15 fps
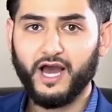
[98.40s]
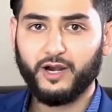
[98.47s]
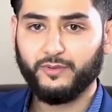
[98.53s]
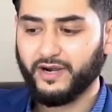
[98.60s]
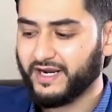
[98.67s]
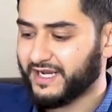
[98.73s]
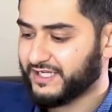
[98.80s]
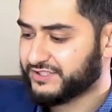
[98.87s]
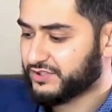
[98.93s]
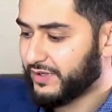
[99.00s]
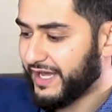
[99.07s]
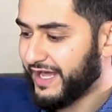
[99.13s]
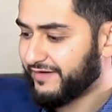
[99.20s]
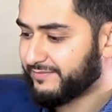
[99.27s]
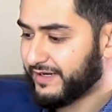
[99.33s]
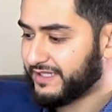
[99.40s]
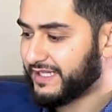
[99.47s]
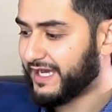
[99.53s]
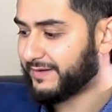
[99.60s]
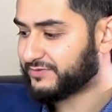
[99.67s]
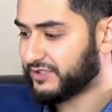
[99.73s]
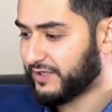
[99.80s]
All right guys, so I have my
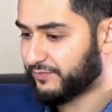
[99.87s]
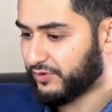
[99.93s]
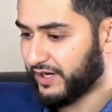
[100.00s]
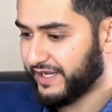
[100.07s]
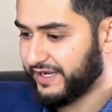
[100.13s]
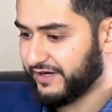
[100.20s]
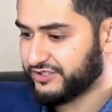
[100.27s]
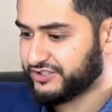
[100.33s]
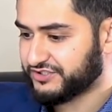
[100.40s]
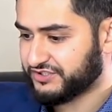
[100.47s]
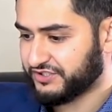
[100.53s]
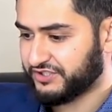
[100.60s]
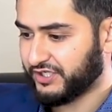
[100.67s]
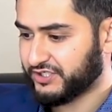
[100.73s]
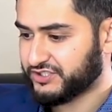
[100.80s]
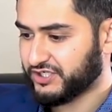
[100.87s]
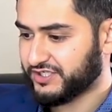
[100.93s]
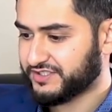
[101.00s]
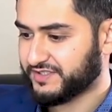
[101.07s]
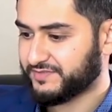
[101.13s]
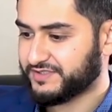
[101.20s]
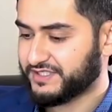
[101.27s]
laptop right here just to touch on
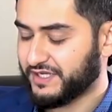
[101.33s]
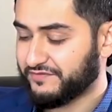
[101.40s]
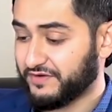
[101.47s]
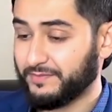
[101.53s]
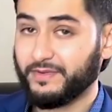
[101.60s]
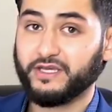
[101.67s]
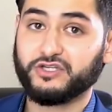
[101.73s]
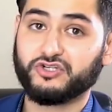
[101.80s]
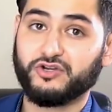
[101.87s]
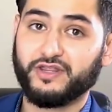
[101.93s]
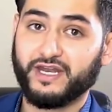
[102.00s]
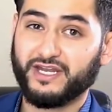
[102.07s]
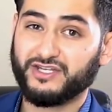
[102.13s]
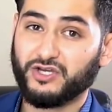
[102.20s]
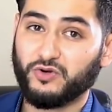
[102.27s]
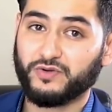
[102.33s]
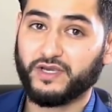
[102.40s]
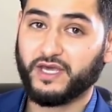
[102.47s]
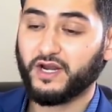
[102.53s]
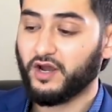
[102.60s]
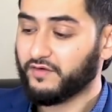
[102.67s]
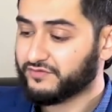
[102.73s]
some stuff and make sure that I don't
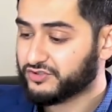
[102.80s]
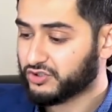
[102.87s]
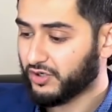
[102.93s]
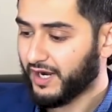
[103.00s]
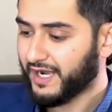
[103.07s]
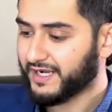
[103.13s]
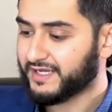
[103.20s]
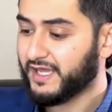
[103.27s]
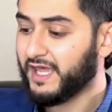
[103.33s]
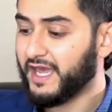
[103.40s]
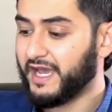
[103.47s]
get off track.